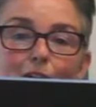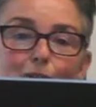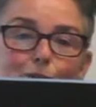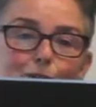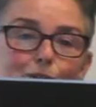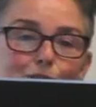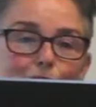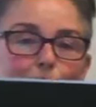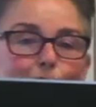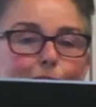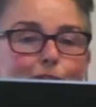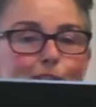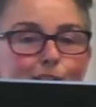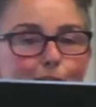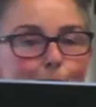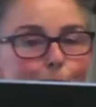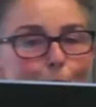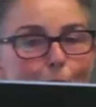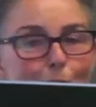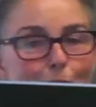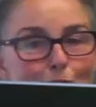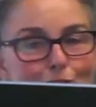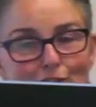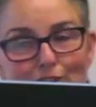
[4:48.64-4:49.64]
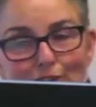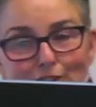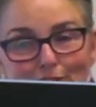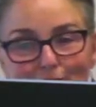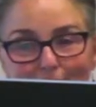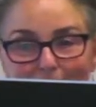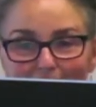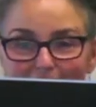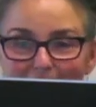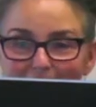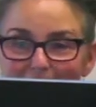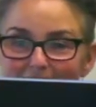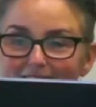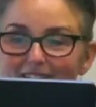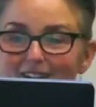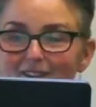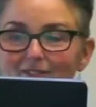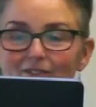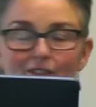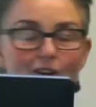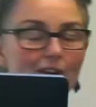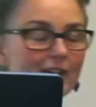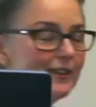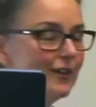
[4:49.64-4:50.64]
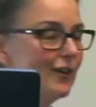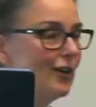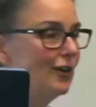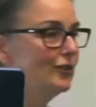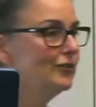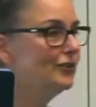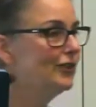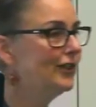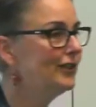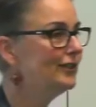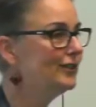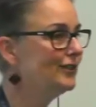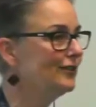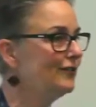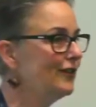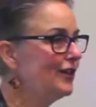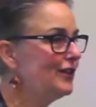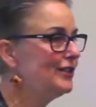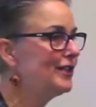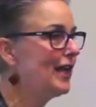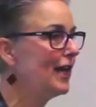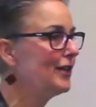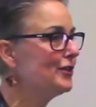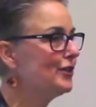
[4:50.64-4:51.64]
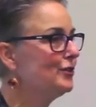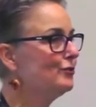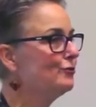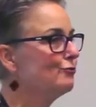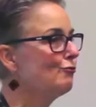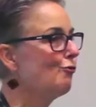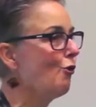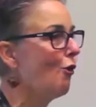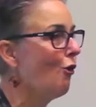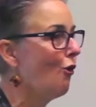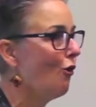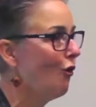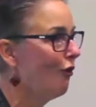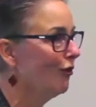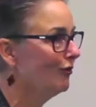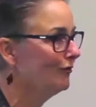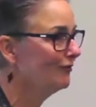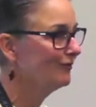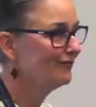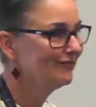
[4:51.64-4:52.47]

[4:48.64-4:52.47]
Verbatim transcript: I also did a portrait of her via the contents of her desk drawer.